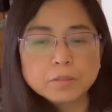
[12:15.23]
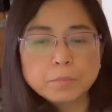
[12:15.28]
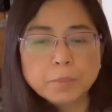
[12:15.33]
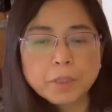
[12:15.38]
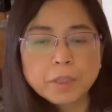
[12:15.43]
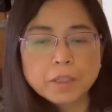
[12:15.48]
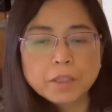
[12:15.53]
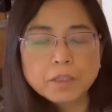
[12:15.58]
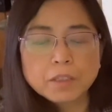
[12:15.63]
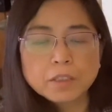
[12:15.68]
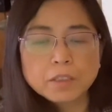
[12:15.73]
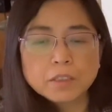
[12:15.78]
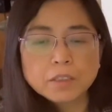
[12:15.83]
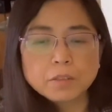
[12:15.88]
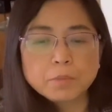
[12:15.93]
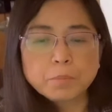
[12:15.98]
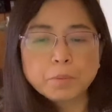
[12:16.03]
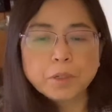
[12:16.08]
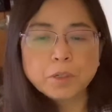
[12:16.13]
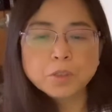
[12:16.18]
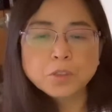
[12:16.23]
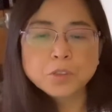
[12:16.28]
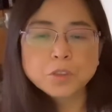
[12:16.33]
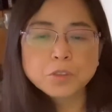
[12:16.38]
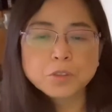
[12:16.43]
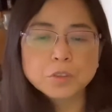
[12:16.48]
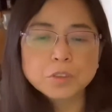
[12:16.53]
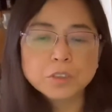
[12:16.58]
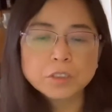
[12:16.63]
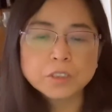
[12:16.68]
By the
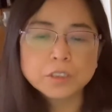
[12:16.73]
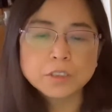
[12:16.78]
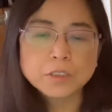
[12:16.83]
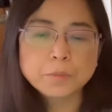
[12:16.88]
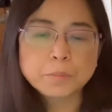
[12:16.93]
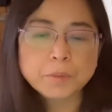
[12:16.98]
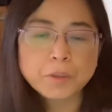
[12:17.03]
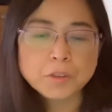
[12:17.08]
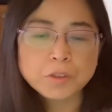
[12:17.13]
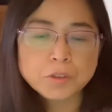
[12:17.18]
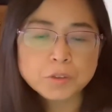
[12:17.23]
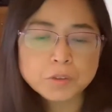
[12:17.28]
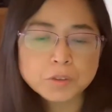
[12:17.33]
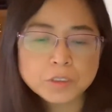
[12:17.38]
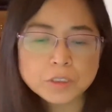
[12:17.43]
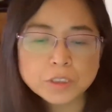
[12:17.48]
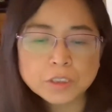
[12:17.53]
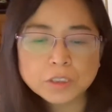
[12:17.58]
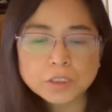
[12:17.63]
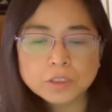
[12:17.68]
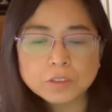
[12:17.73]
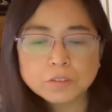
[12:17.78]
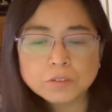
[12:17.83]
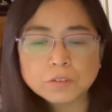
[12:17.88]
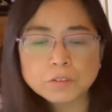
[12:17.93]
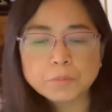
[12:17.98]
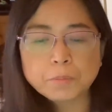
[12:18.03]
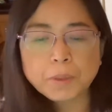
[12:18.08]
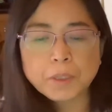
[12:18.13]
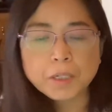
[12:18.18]
ginger brown sugar tea,
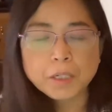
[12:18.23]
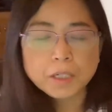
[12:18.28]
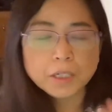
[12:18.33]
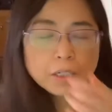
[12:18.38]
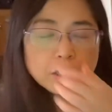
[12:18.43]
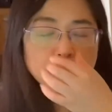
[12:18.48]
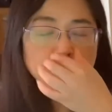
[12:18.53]
or by